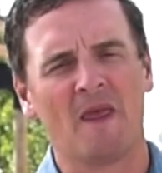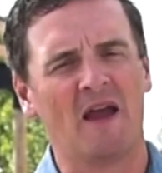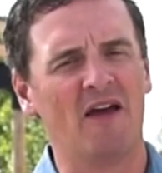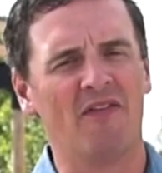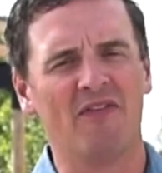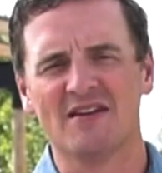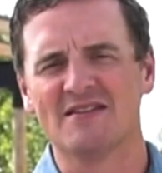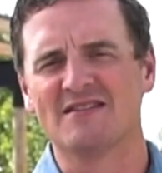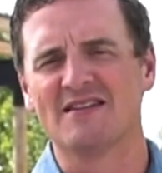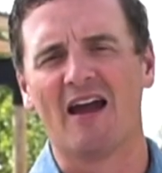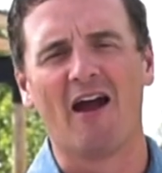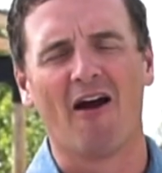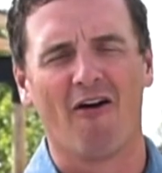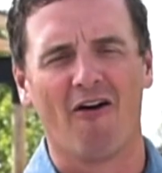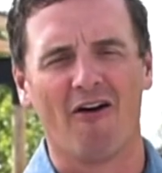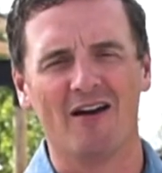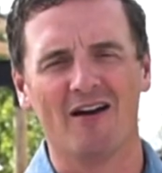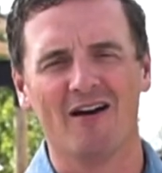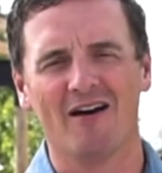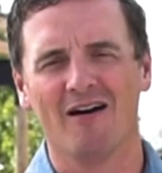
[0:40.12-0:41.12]
in this
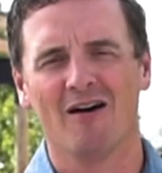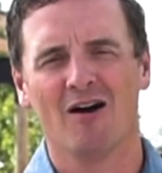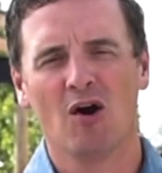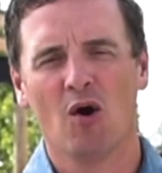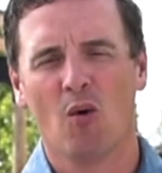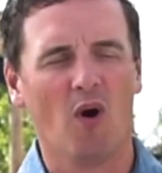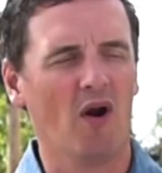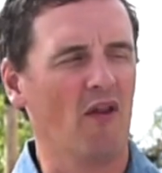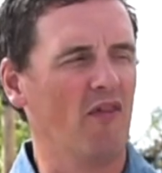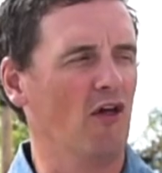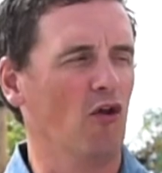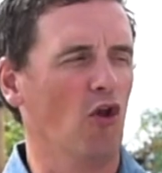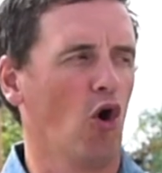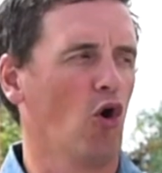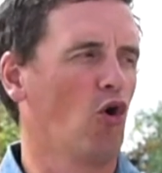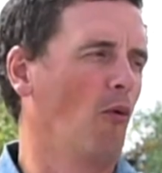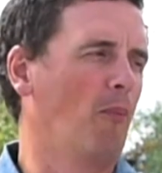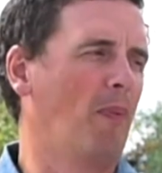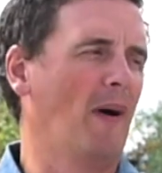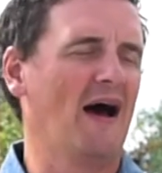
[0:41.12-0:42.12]
area. One of the
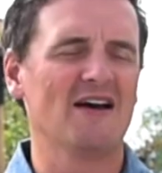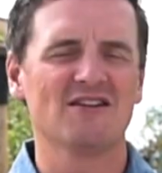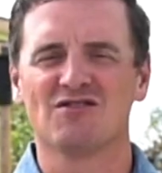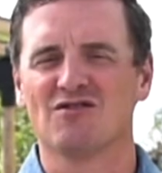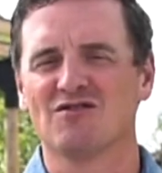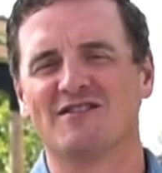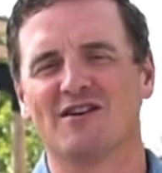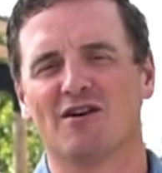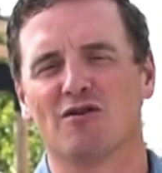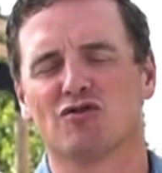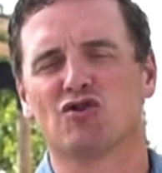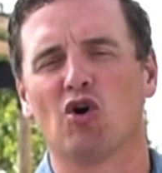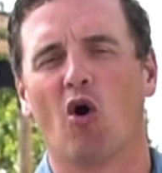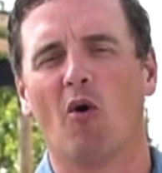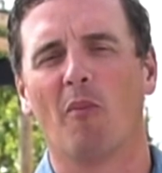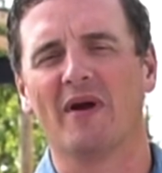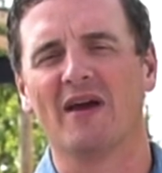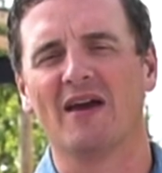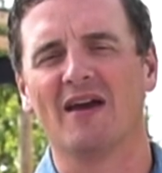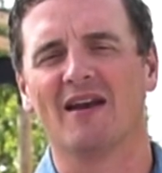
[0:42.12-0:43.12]
local pastors here
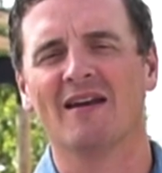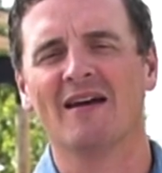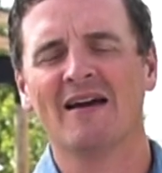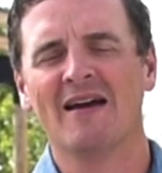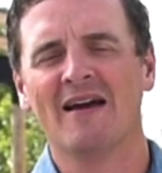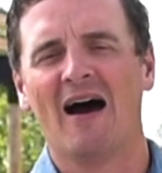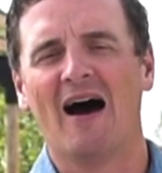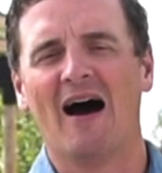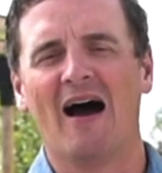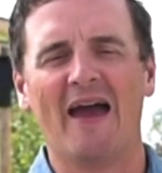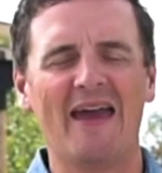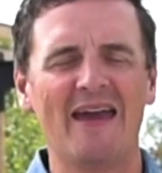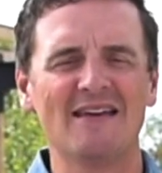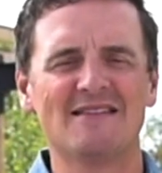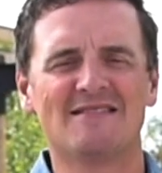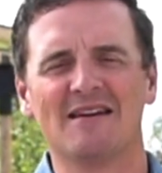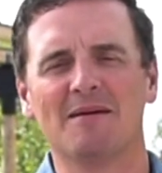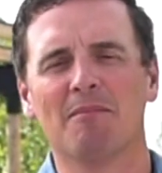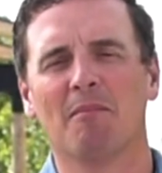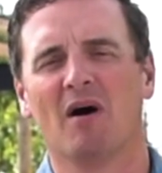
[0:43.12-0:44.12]
told me in
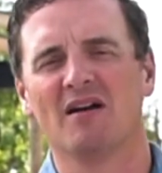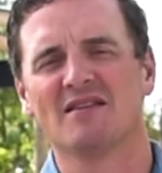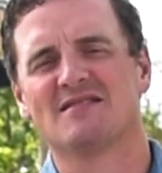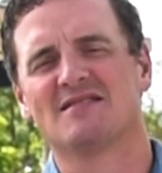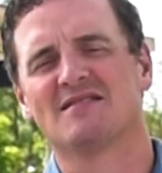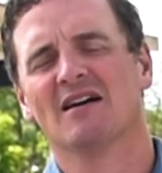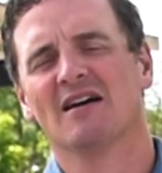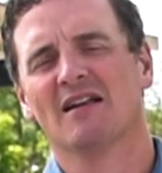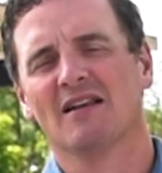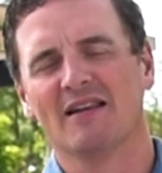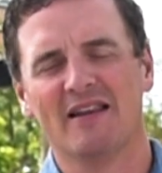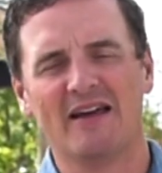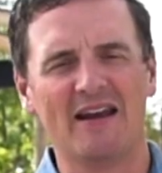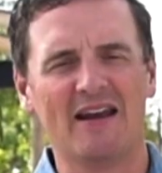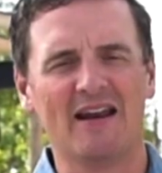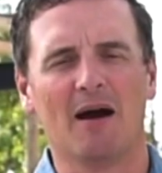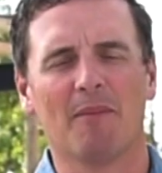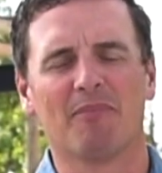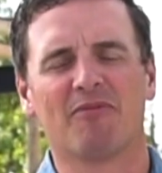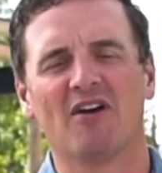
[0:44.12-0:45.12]
18 months
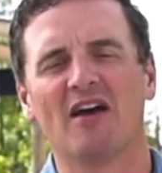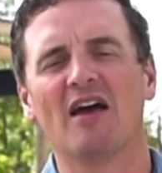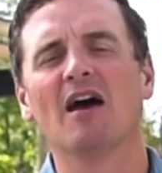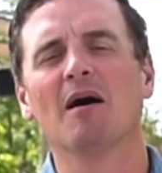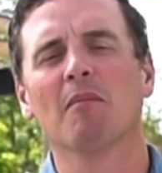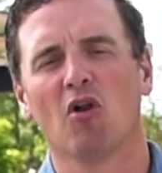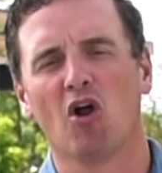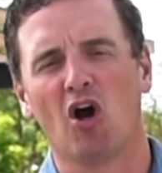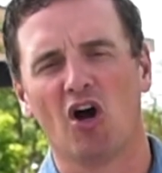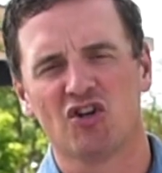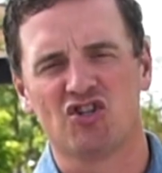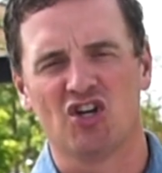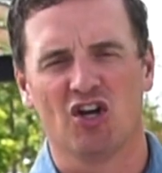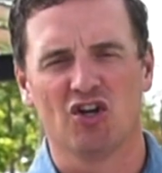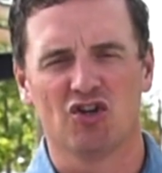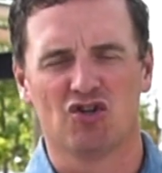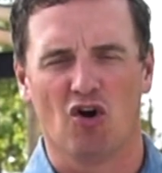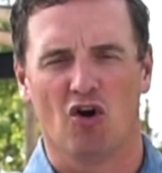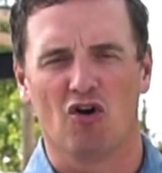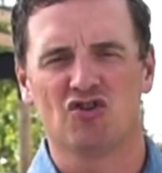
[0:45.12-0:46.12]
leading up to him launching
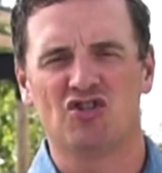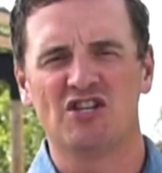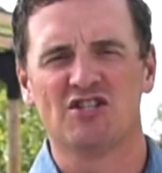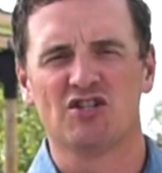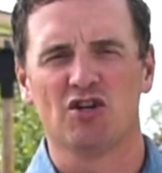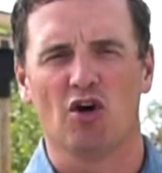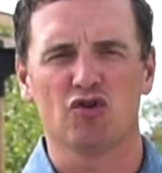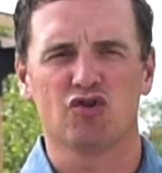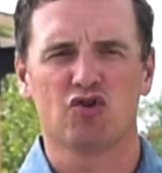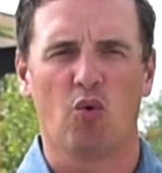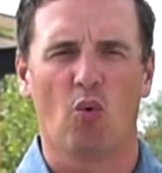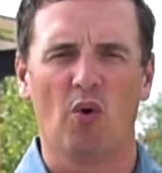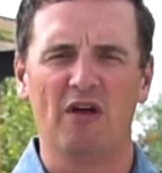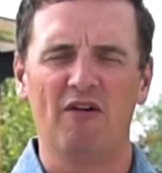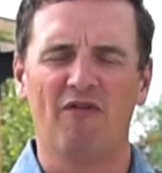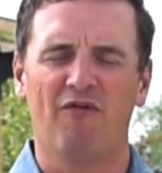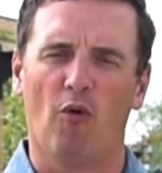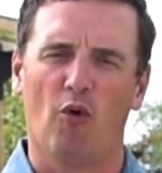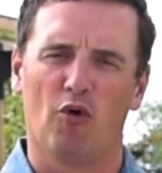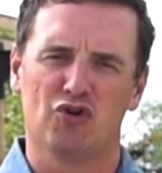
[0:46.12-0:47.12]
a church, he saw
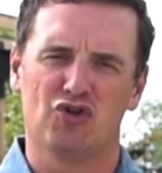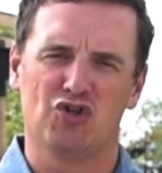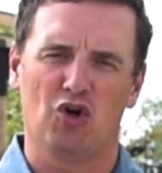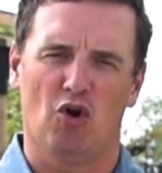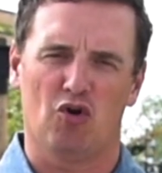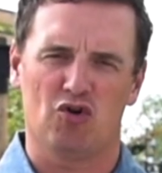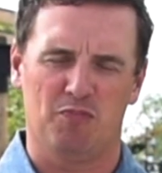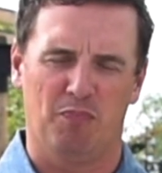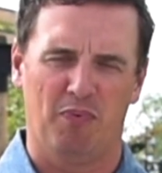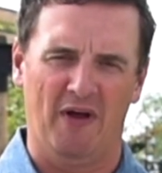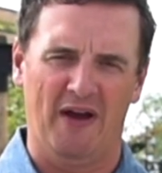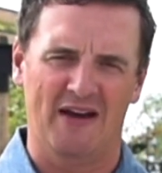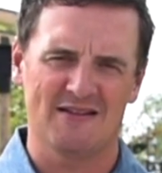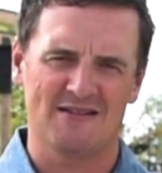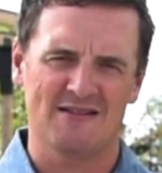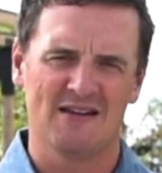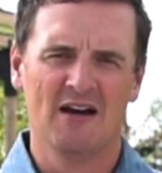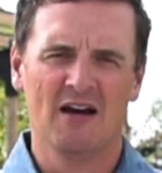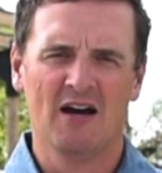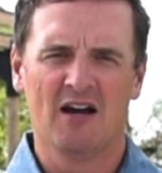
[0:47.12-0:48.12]
24 church
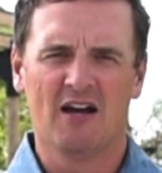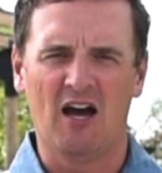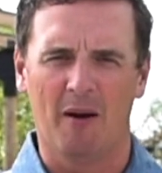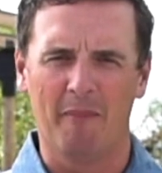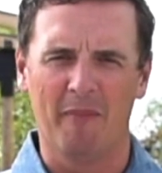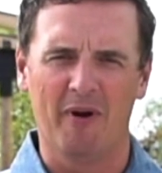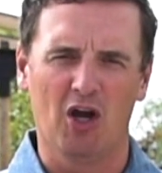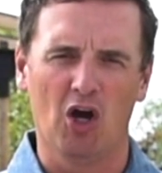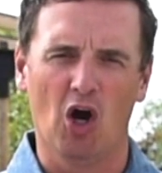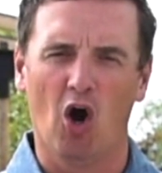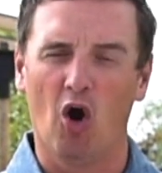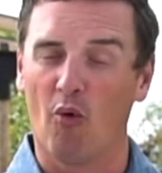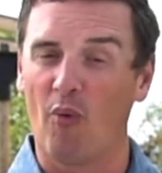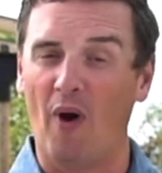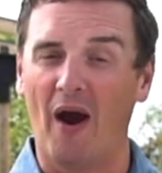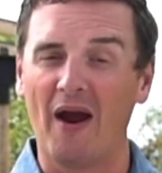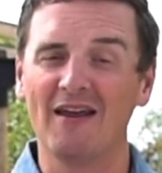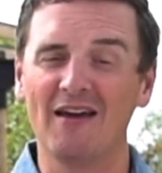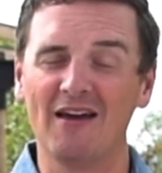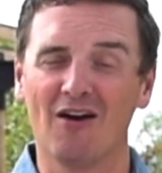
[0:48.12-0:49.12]
plants come and go
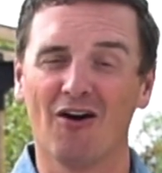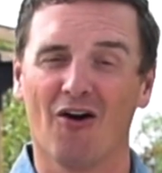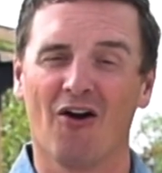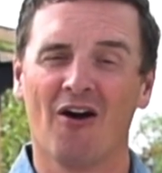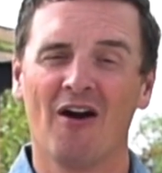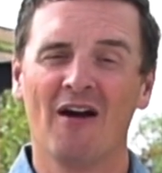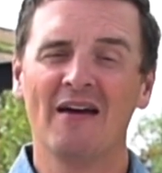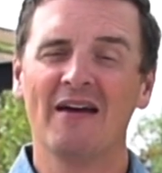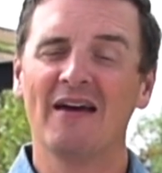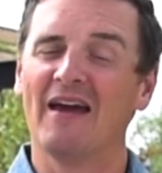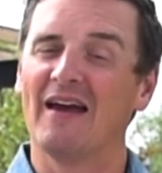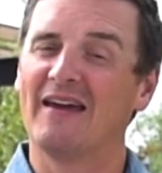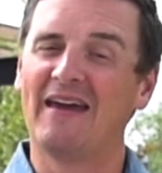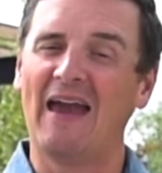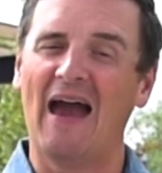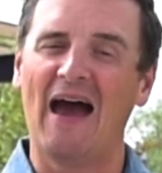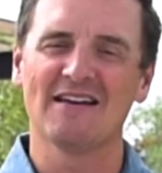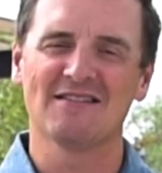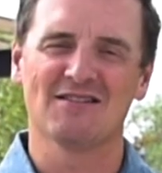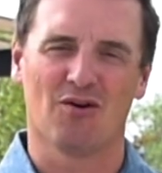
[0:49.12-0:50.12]
right here in
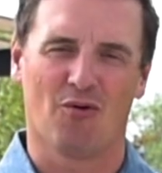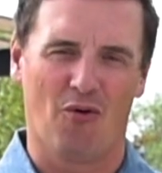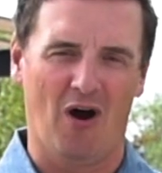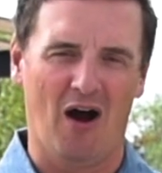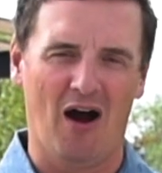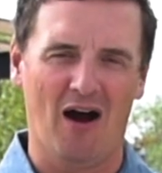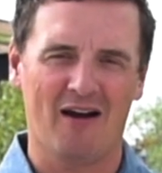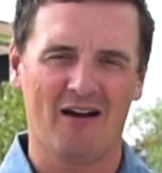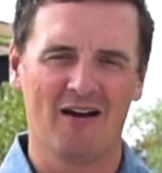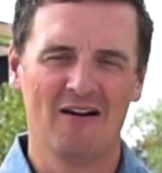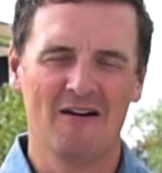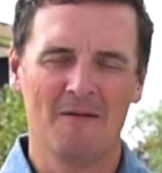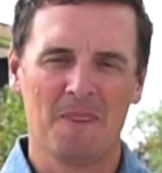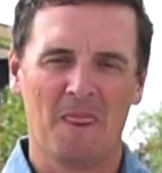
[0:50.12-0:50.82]
Castle Rock.